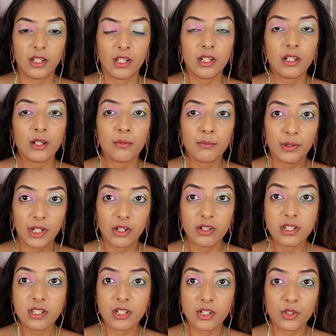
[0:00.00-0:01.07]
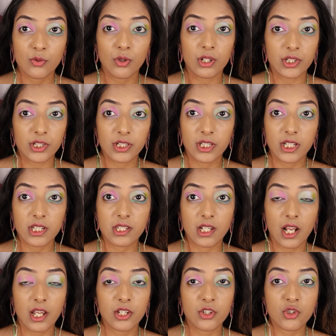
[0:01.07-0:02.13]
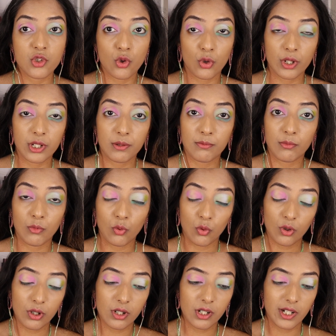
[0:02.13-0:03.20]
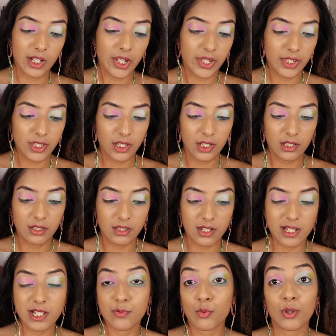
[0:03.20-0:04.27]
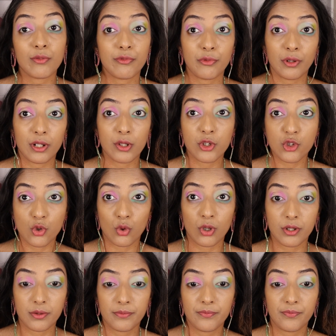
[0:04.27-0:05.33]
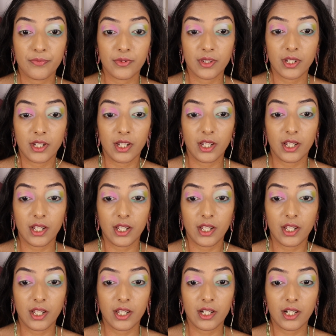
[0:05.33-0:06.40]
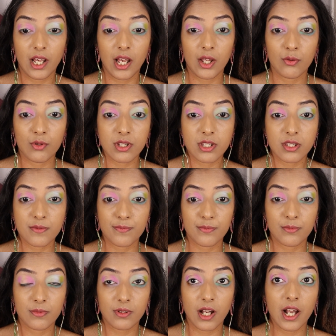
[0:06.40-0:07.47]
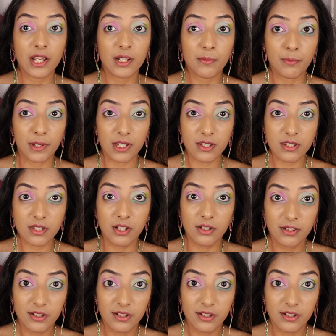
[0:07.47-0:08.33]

in comparison to other things that I enjoyed more, I think this one fell short. And I was kind of pissed